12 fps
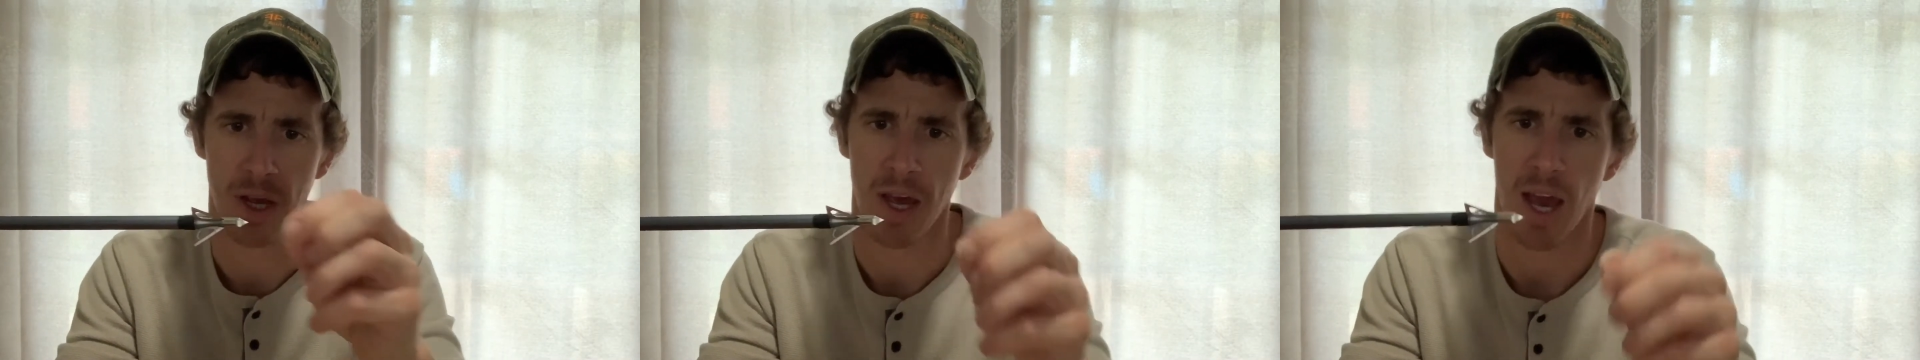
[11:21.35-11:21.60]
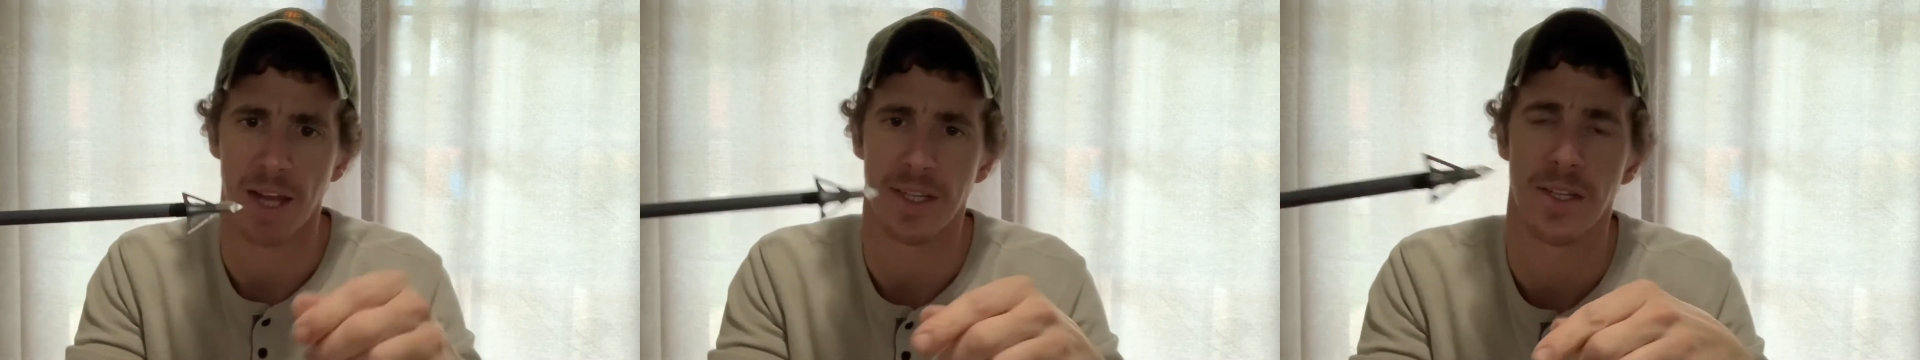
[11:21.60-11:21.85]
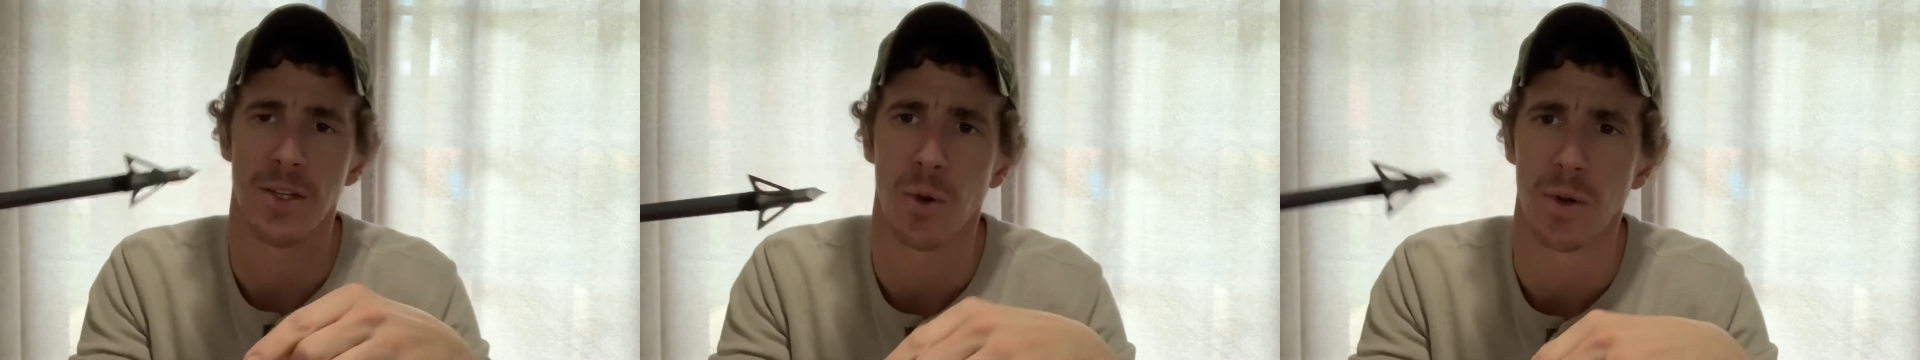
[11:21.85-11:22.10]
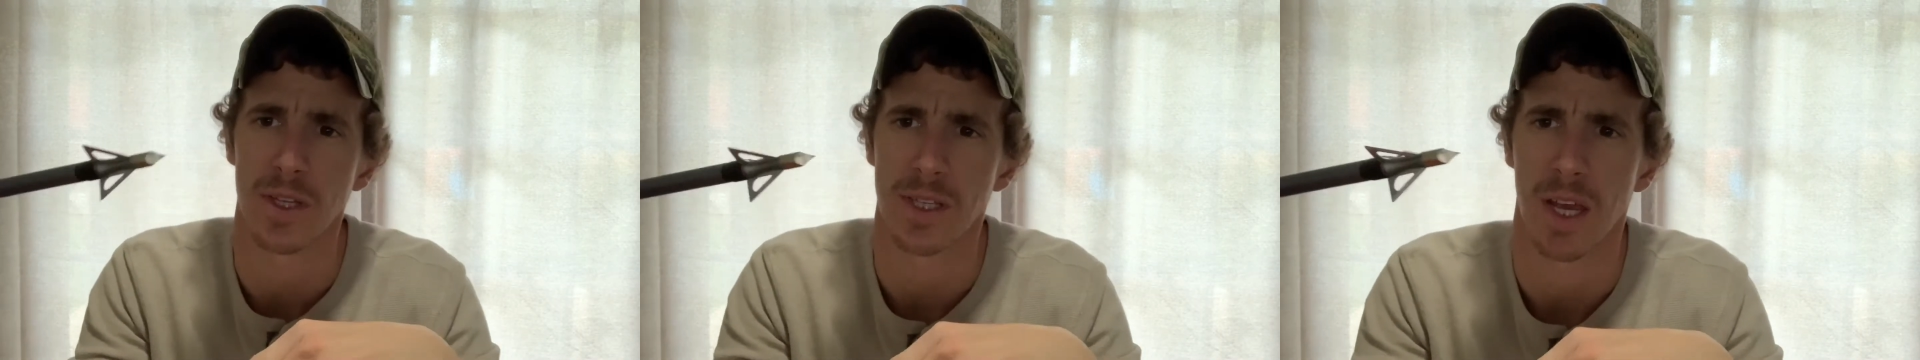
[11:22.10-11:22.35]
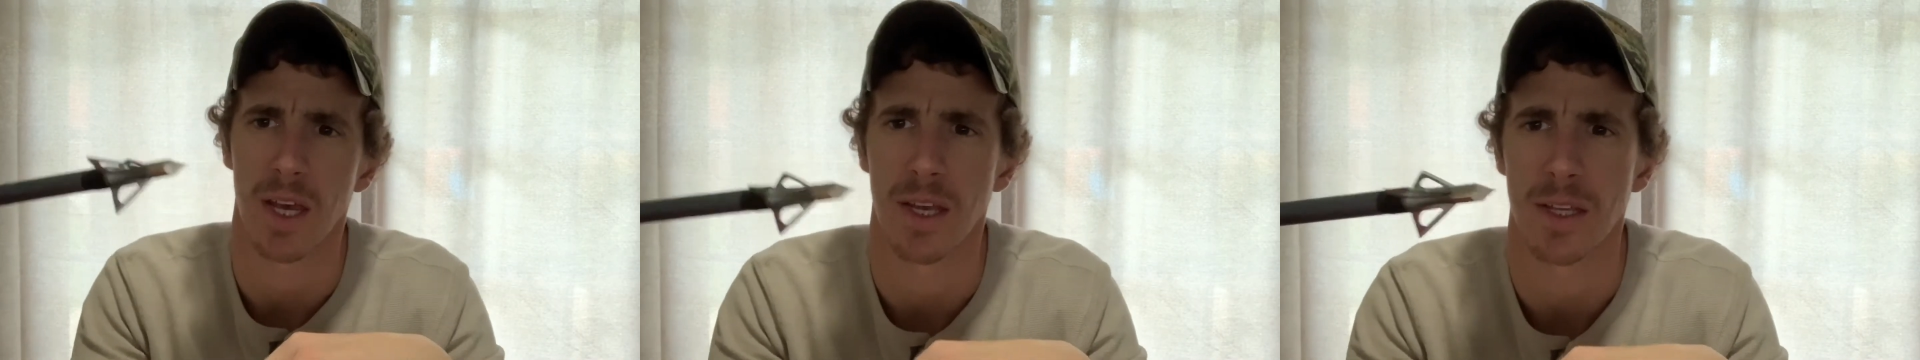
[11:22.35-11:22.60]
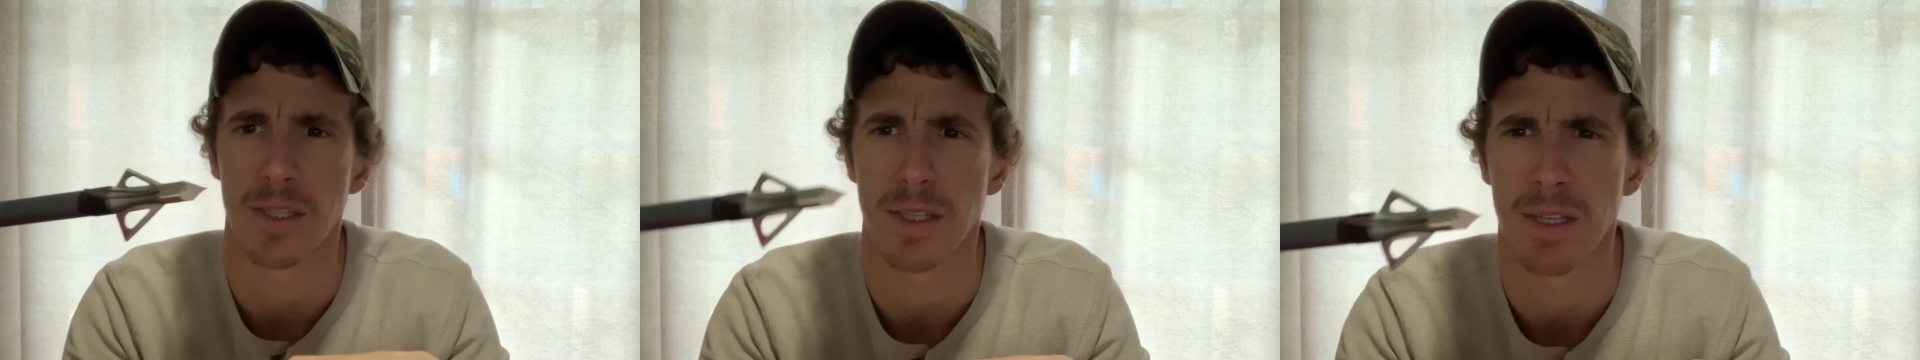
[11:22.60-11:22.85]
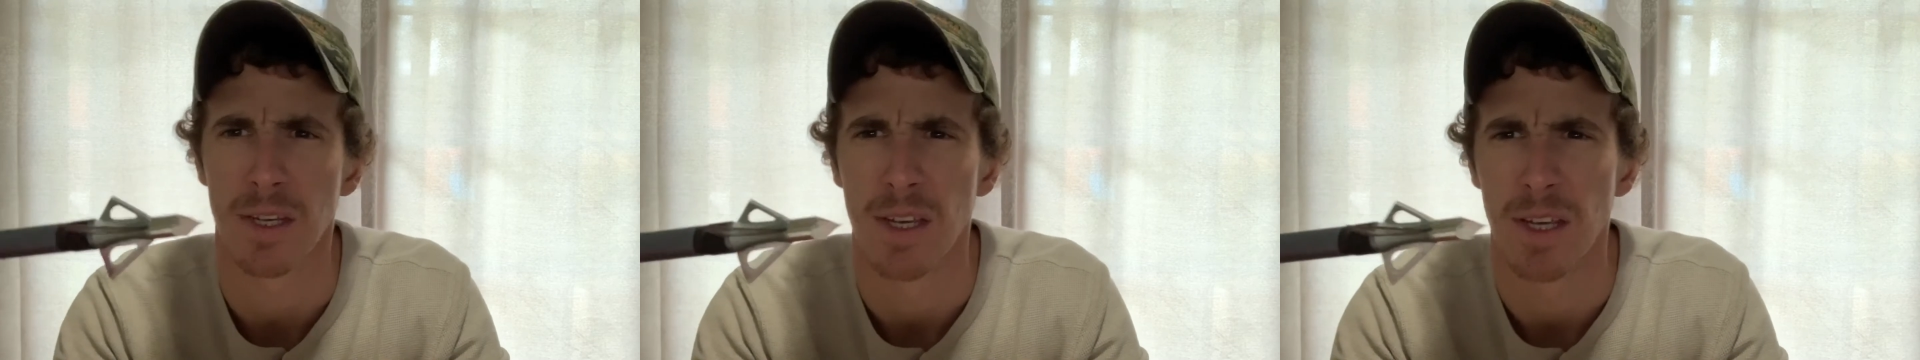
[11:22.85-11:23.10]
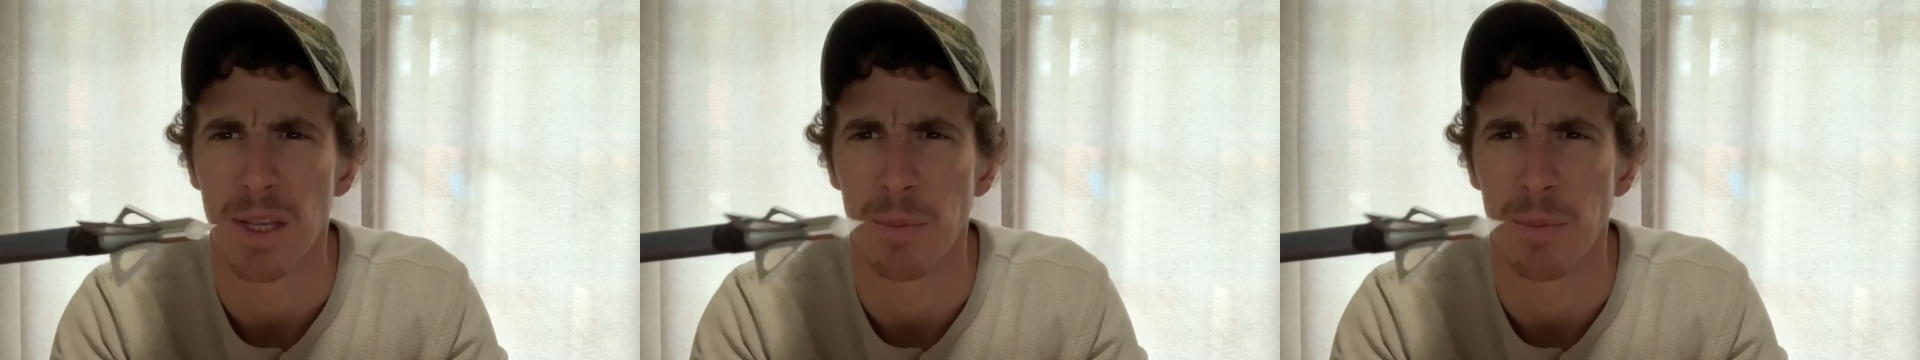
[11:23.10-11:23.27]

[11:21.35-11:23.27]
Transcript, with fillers: I did notice as the